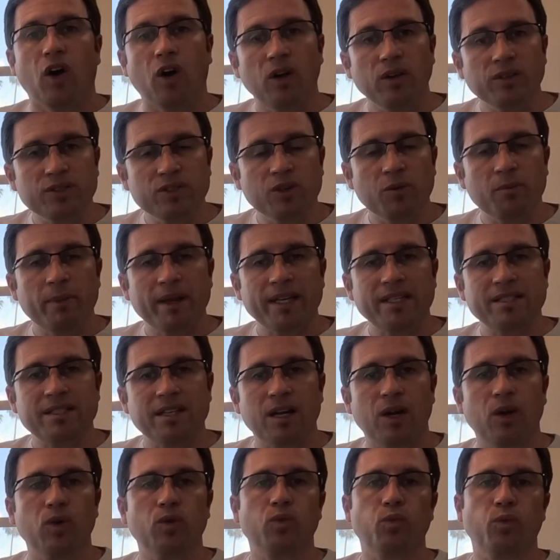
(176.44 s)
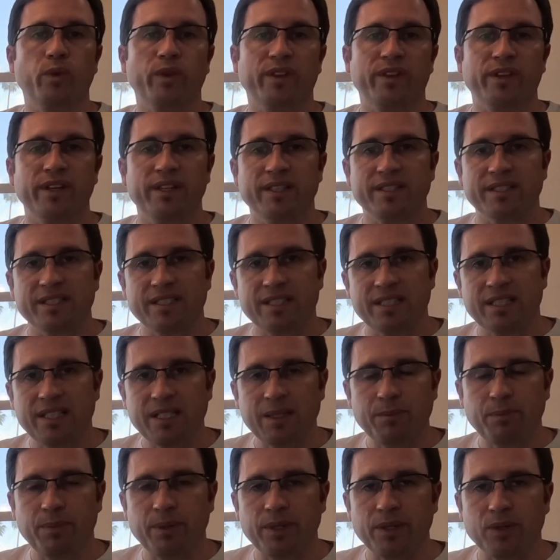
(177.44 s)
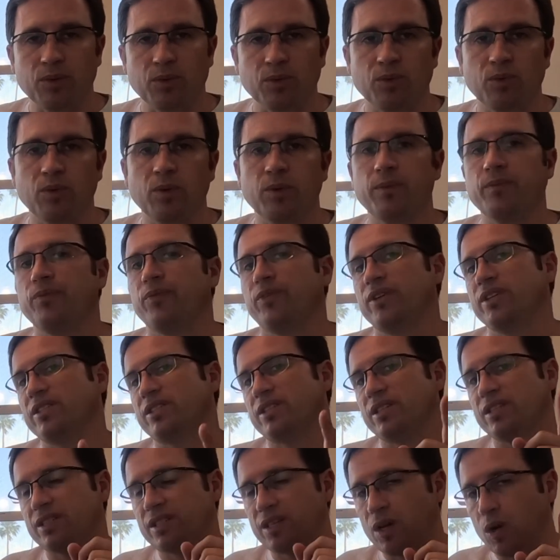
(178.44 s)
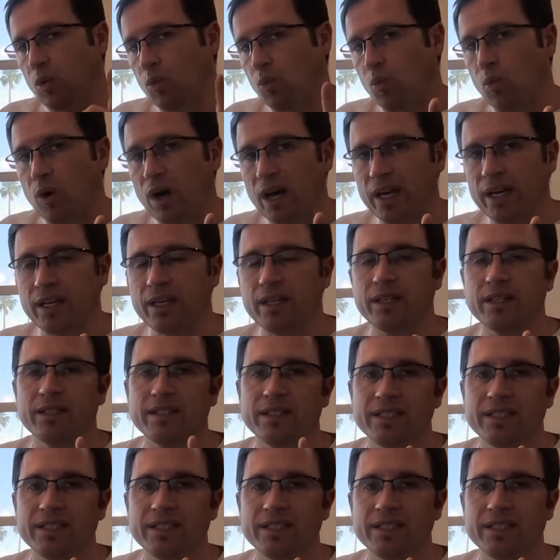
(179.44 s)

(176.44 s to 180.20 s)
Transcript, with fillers: Also maxed out with C P U, this is one